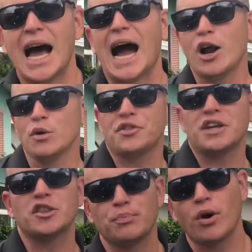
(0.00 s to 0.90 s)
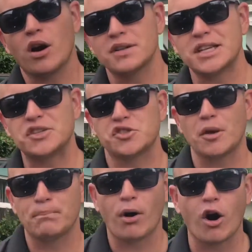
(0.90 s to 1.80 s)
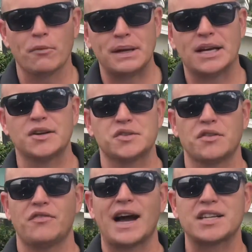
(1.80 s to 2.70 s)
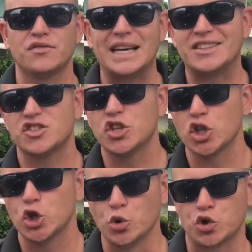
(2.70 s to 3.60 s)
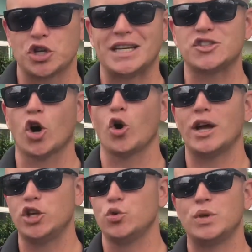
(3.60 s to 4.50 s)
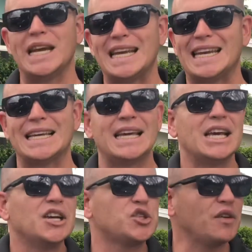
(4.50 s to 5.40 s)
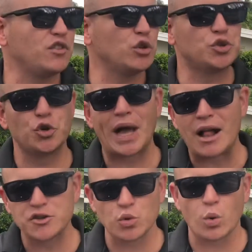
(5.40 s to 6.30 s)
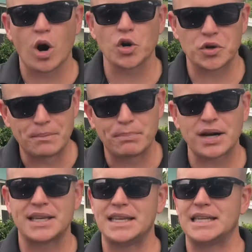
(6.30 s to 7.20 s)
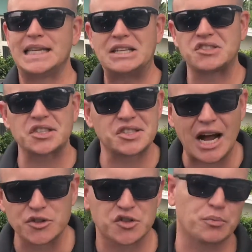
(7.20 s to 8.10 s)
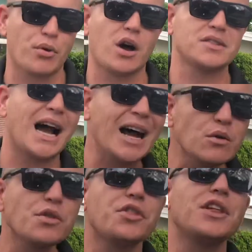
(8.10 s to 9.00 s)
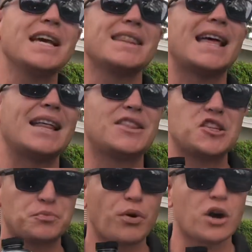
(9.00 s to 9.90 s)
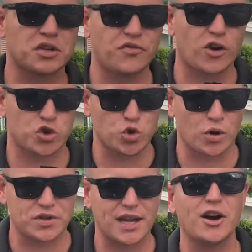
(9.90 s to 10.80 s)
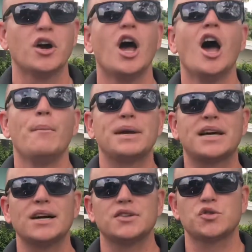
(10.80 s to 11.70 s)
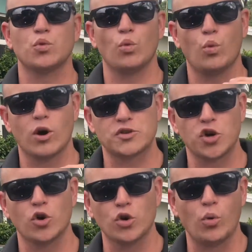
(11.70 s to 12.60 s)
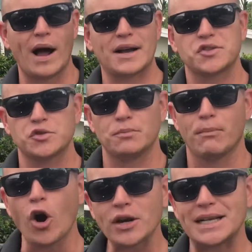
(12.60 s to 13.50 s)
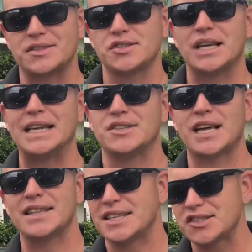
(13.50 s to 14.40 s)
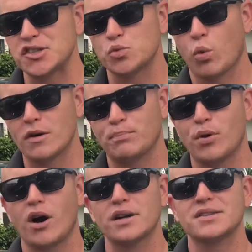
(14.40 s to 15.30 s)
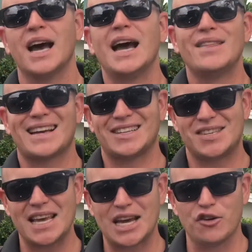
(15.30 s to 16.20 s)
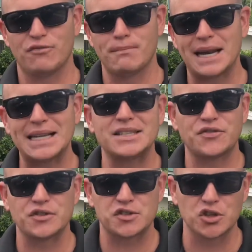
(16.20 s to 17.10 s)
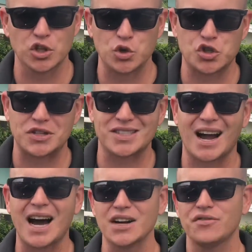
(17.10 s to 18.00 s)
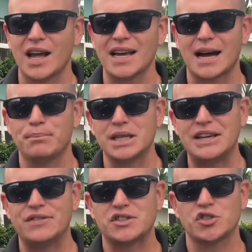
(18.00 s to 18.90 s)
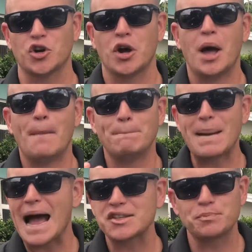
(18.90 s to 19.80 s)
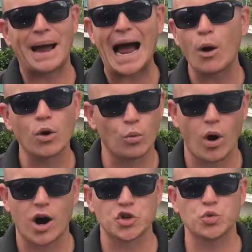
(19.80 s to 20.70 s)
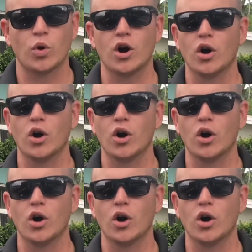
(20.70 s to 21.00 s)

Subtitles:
I don't think the product is subpar because of the fact of its dilution. It's, or you needing, say if you do 2 gallons of water in a bucket, you need 6 ounces of product. I don't think that this product falls short there, because where Turtle Wax markets is that this is one product that can take care of many different solutions, kind of like, I believe it's their Max Power Wash, where